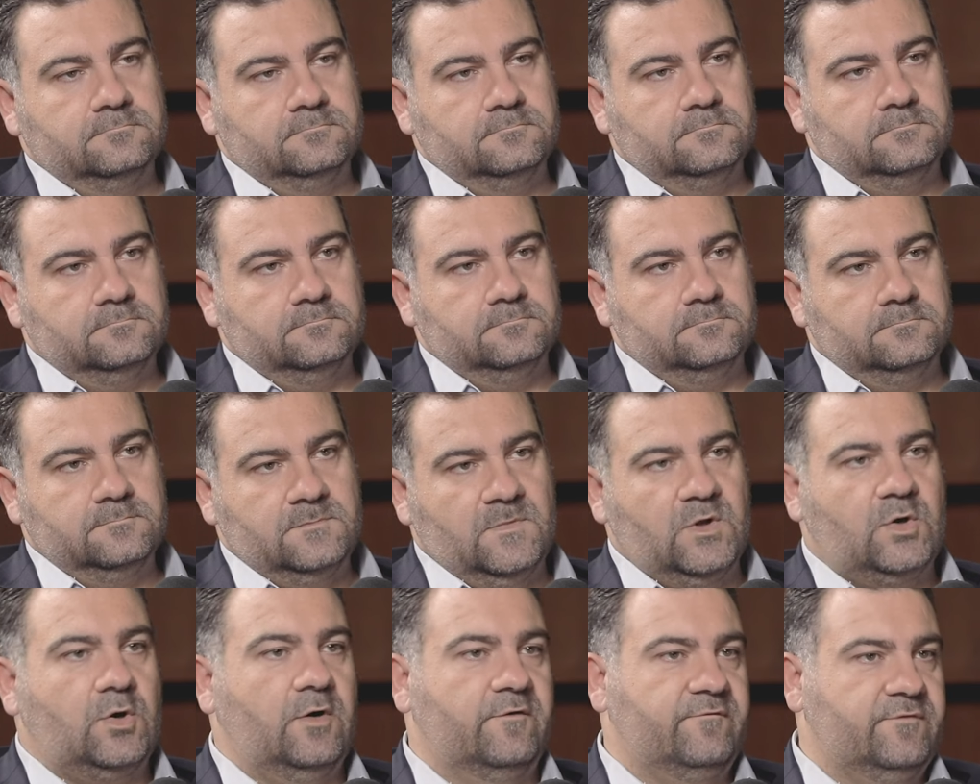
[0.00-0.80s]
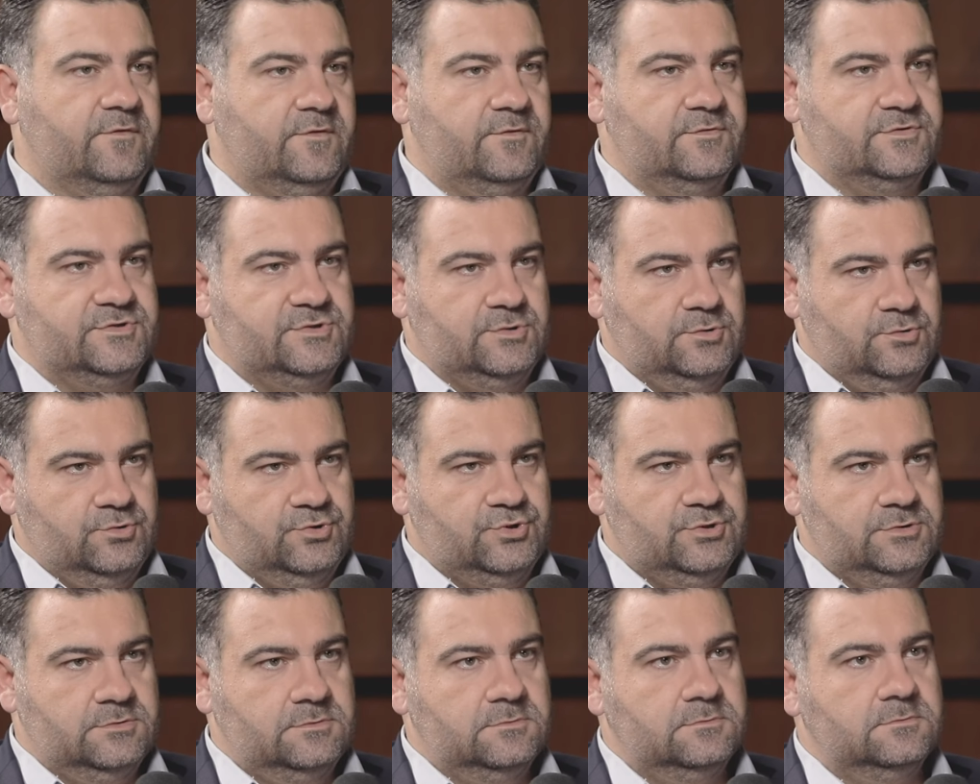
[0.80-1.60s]
in an
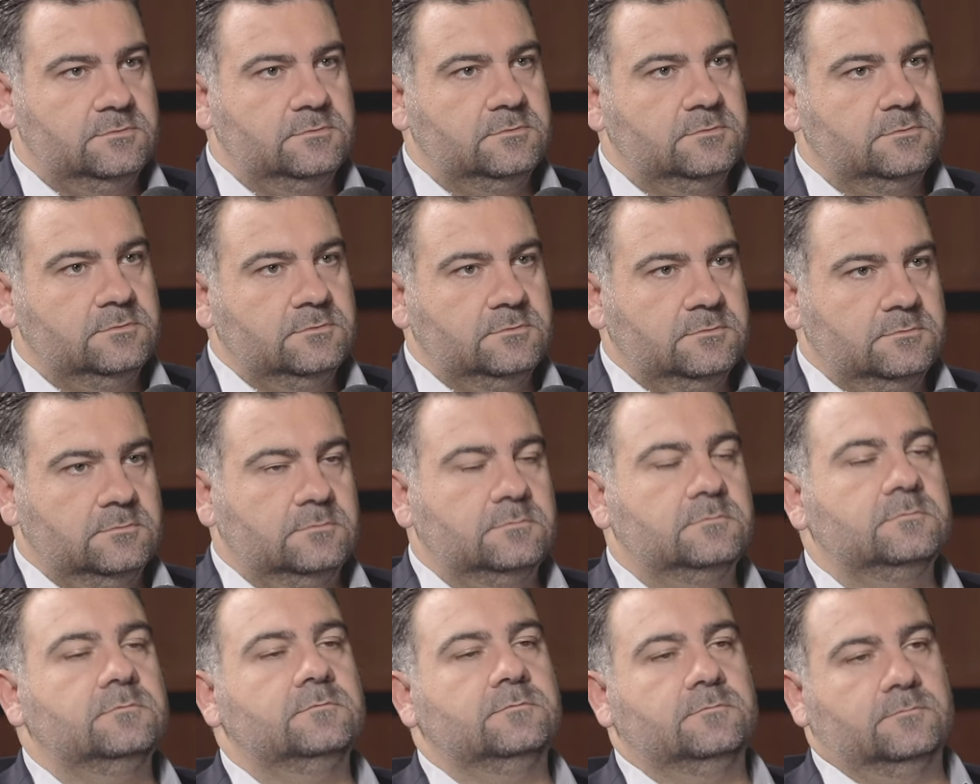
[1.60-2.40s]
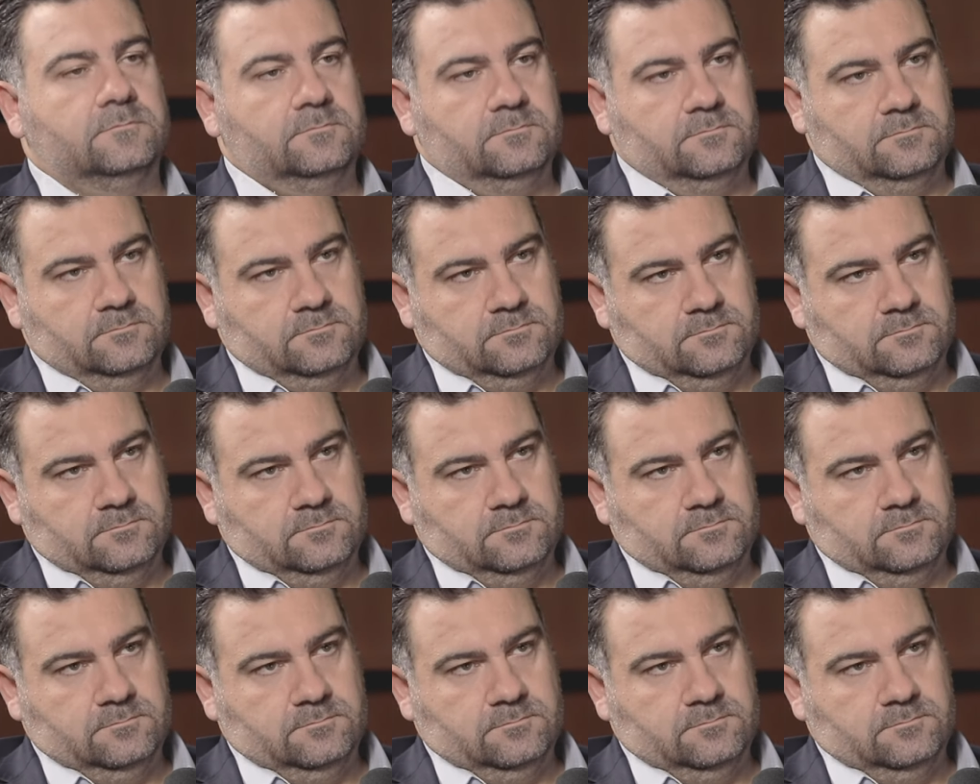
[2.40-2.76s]
international environment,